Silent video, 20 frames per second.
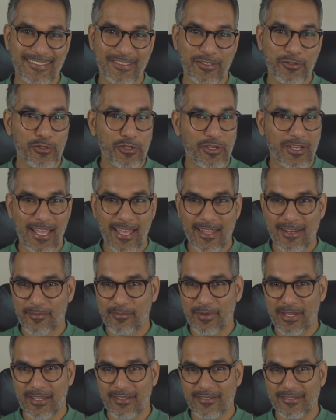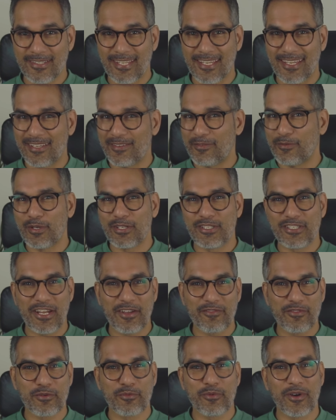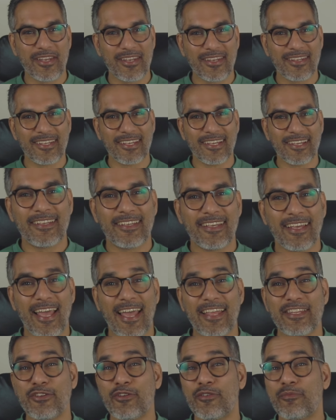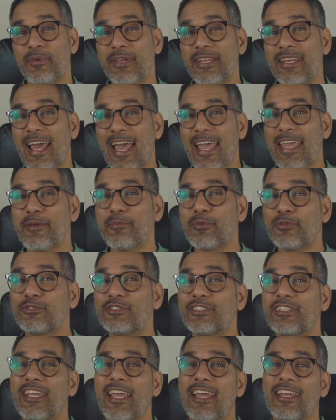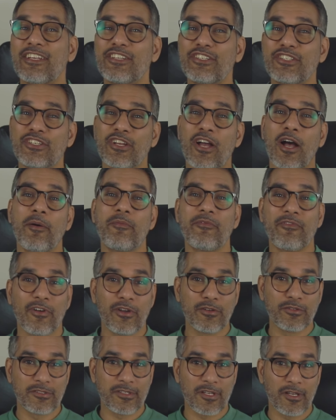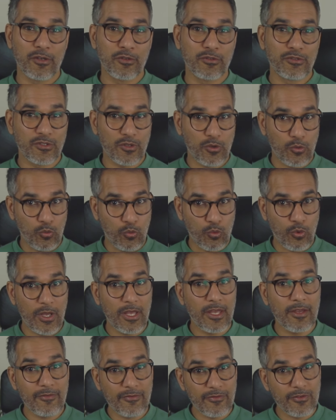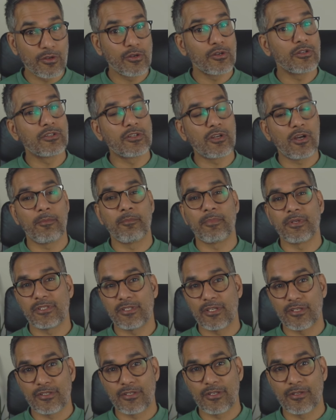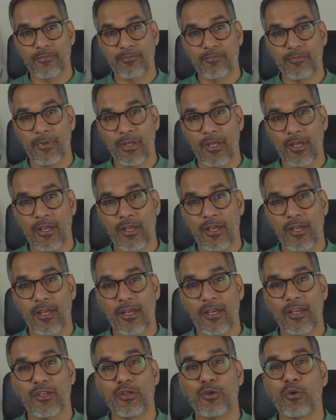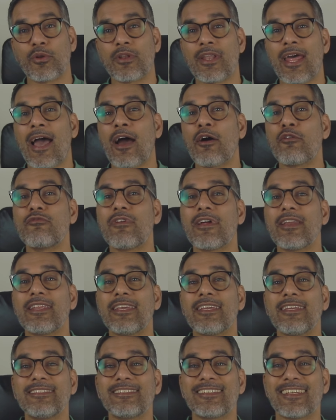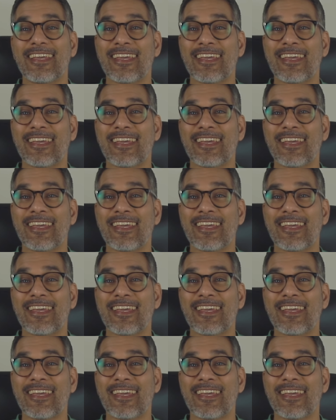or your can of beans, whichever one, and you have been able to get sharp photos with good composition, you're now ready to